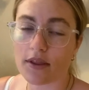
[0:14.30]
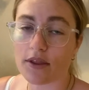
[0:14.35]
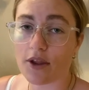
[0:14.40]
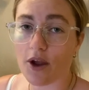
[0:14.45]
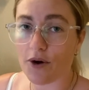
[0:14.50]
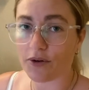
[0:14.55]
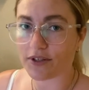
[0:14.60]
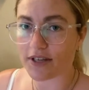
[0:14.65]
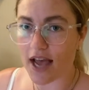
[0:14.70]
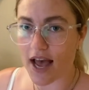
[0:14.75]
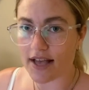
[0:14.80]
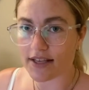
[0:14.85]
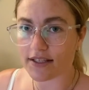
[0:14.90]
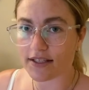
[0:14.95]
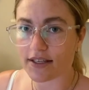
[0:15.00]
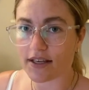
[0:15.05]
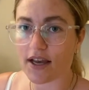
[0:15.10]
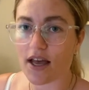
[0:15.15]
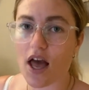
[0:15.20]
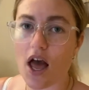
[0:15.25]
No
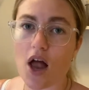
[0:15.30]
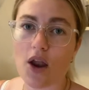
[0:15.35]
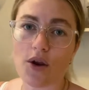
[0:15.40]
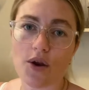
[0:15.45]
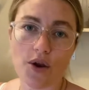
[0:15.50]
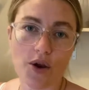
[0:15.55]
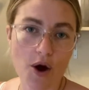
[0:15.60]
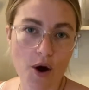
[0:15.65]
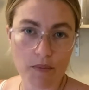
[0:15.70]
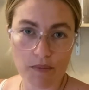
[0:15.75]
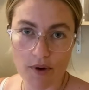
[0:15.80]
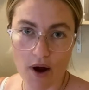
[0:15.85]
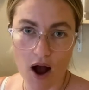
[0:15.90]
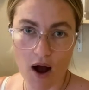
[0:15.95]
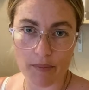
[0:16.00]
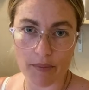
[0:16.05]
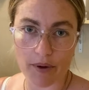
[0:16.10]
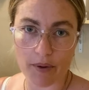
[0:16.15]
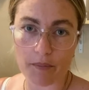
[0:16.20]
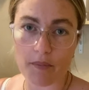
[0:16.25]
desk? No
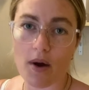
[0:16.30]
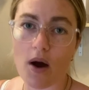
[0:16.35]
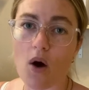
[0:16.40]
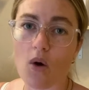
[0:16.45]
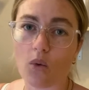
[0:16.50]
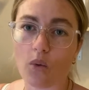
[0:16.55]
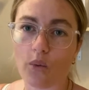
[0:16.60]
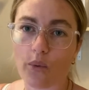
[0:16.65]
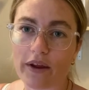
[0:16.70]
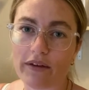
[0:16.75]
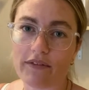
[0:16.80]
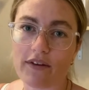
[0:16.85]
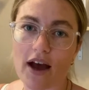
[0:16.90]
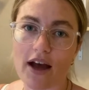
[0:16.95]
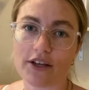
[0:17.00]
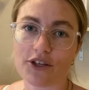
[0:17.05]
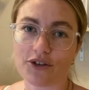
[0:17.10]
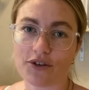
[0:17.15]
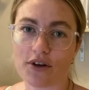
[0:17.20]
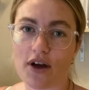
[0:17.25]
problem. We've
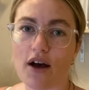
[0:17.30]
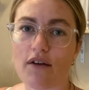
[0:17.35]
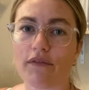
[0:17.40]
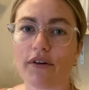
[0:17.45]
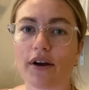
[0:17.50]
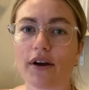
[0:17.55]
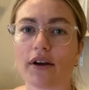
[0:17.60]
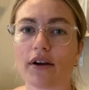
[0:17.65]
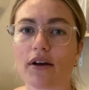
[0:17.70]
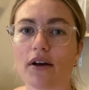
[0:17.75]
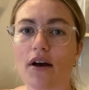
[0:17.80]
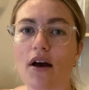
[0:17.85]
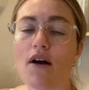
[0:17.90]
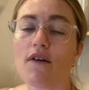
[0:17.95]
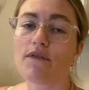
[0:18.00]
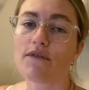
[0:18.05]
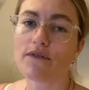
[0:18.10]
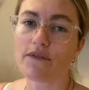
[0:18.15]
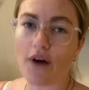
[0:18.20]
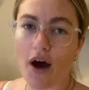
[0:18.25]
got you covered.
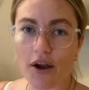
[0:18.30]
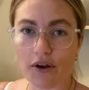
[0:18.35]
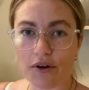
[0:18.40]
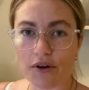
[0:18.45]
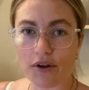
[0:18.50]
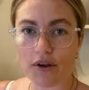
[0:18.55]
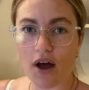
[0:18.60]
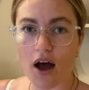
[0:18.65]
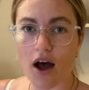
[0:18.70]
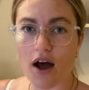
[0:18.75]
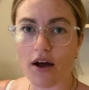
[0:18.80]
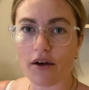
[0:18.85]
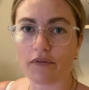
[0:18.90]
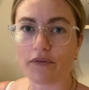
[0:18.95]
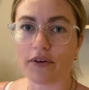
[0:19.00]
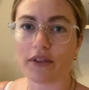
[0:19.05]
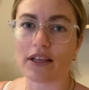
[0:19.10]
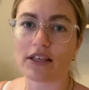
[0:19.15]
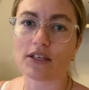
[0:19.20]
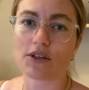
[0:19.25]
Follow
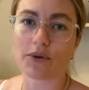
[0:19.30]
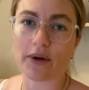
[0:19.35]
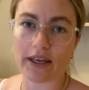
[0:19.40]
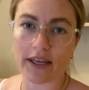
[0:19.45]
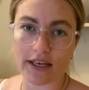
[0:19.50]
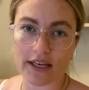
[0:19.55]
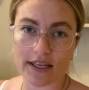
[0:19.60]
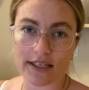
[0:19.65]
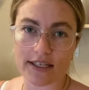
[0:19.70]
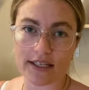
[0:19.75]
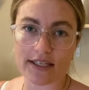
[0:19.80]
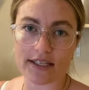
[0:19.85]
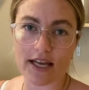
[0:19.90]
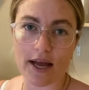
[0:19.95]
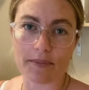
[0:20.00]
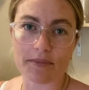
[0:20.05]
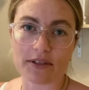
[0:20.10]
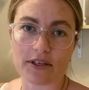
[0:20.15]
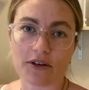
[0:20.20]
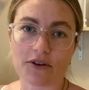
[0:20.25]
along for these quick and easy
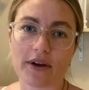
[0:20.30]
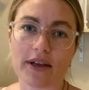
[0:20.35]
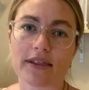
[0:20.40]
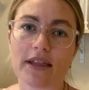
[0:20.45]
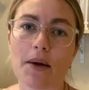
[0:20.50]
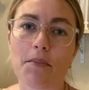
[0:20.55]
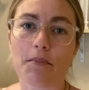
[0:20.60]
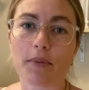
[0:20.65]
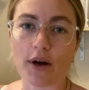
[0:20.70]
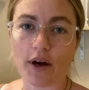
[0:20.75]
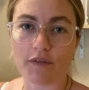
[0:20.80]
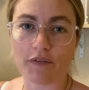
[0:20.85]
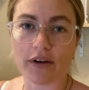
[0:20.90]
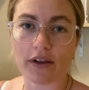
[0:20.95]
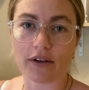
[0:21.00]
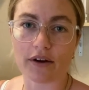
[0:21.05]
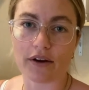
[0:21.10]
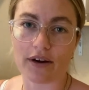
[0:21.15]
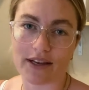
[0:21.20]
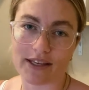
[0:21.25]
steps to create that
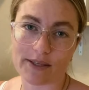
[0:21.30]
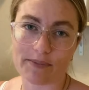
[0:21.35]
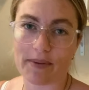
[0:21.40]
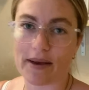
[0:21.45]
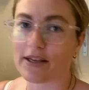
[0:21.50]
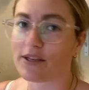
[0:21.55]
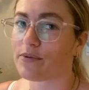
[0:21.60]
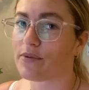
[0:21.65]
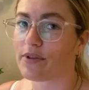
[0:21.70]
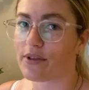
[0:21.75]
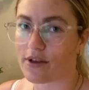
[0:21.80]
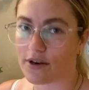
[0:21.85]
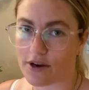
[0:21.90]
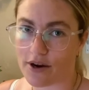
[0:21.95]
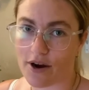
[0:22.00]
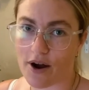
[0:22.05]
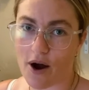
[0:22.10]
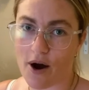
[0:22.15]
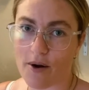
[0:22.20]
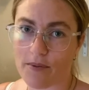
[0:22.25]
perfect learning space within
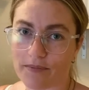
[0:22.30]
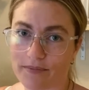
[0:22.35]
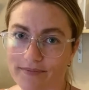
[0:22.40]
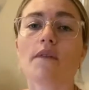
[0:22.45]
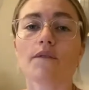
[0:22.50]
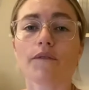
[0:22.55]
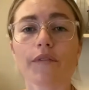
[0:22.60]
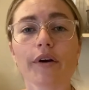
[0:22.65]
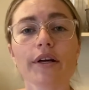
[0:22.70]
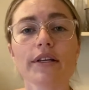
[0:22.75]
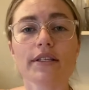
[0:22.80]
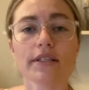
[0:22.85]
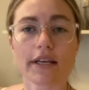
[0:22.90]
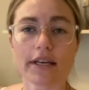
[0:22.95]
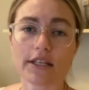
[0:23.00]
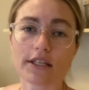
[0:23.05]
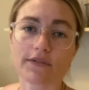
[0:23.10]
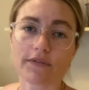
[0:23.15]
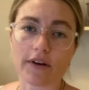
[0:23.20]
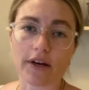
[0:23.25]
your home. First
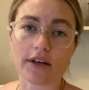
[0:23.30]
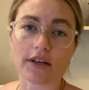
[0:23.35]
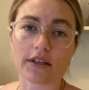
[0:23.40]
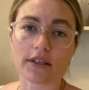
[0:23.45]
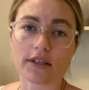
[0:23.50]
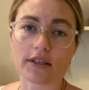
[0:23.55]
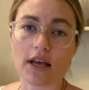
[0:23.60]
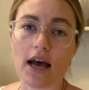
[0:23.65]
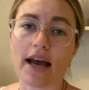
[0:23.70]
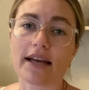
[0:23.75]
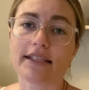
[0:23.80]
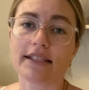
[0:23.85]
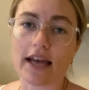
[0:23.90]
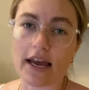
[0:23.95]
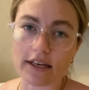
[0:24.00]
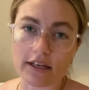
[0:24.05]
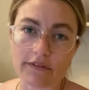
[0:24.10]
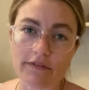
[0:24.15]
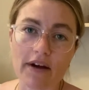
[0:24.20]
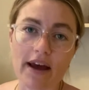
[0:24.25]
things first,
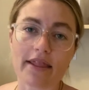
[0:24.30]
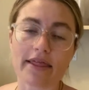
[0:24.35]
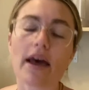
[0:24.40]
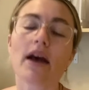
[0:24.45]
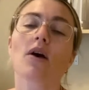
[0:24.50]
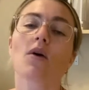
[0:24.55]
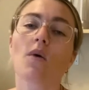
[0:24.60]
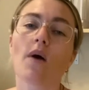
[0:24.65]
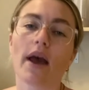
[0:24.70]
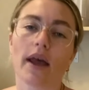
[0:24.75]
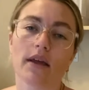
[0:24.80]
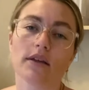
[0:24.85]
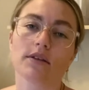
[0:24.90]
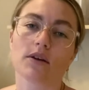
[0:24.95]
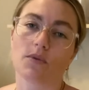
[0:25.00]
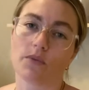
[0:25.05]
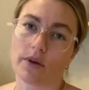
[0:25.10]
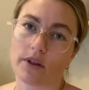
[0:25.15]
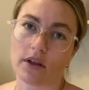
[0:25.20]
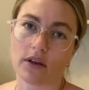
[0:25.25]
identify that quiet
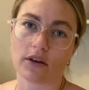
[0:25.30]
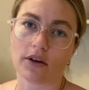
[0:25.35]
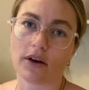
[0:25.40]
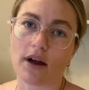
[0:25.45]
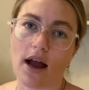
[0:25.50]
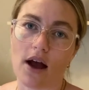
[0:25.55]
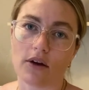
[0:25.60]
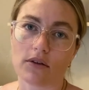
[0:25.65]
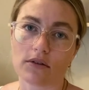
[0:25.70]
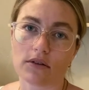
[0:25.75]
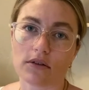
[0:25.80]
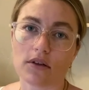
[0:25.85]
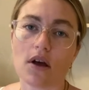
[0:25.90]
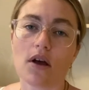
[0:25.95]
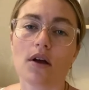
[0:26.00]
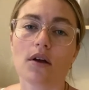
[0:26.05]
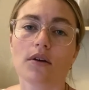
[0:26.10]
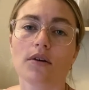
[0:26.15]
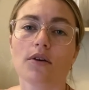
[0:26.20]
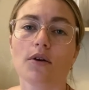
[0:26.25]
zone within your house.
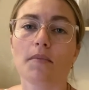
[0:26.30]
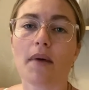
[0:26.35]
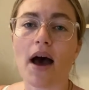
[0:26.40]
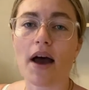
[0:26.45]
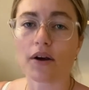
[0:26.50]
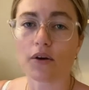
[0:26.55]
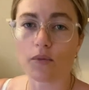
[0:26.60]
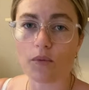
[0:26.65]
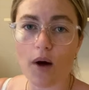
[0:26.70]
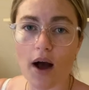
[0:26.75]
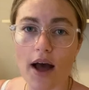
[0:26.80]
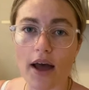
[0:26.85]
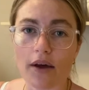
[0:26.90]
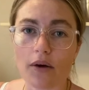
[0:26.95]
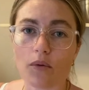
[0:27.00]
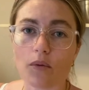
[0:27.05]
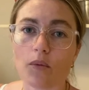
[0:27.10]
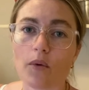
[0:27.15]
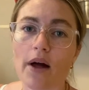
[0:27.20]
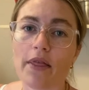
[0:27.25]
No matter
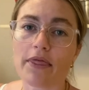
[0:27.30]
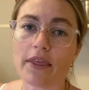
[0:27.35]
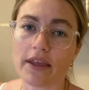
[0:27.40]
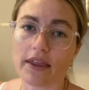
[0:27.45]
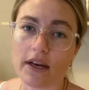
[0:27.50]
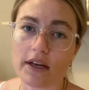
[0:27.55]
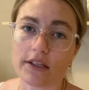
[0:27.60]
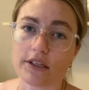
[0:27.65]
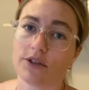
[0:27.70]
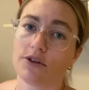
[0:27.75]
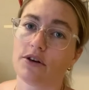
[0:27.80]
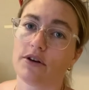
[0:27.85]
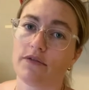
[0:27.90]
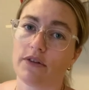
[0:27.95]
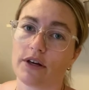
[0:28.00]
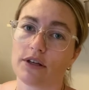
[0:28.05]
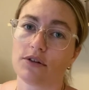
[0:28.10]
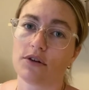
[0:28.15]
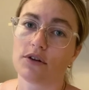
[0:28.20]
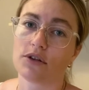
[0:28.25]
what, one thing that is
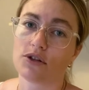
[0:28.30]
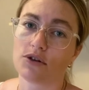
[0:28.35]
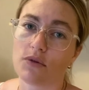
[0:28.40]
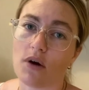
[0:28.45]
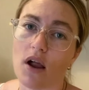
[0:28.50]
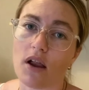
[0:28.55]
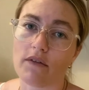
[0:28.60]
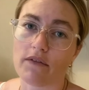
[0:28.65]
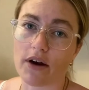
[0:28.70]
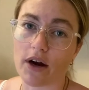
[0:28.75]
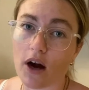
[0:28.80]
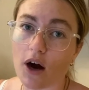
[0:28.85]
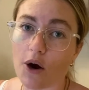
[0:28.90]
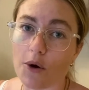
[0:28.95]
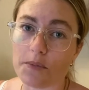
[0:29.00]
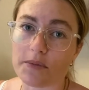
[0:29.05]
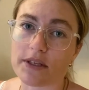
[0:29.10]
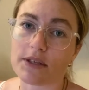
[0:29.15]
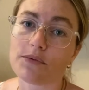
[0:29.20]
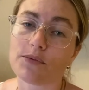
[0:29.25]
universal to all of our
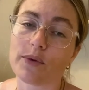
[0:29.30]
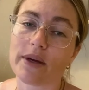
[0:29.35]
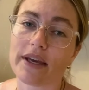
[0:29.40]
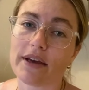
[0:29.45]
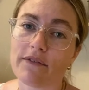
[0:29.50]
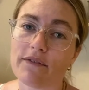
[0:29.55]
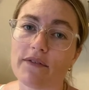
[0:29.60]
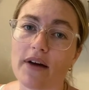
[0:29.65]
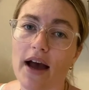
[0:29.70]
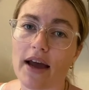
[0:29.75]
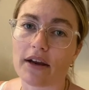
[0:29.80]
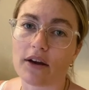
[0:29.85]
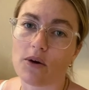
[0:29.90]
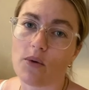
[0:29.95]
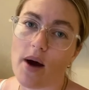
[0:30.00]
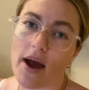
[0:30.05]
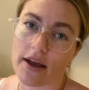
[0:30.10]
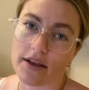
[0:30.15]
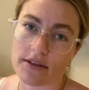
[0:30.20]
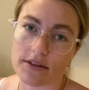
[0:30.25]
homes is we can find a
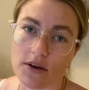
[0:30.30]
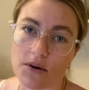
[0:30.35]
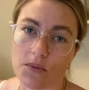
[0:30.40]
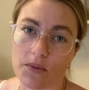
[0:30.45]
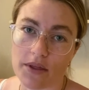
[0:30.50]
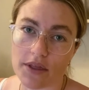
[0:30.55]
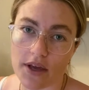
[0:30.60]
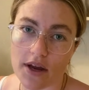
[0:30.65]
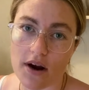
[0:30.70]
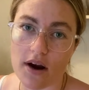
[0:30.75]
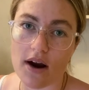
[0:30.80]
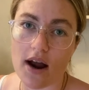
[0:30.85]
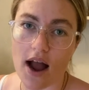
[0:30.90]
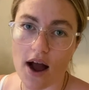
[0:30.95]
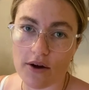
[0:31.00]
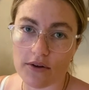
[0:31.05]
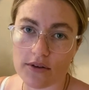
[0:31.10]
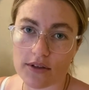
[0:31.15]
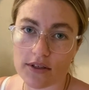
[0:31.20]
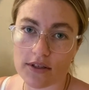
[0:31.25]
quiet zone within our
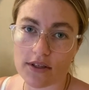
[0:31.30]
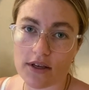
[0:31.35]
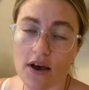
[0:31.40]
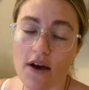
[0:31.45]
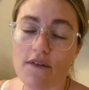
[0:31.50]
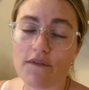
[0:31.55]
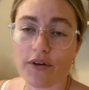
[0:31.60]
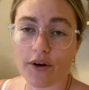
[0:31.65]
house.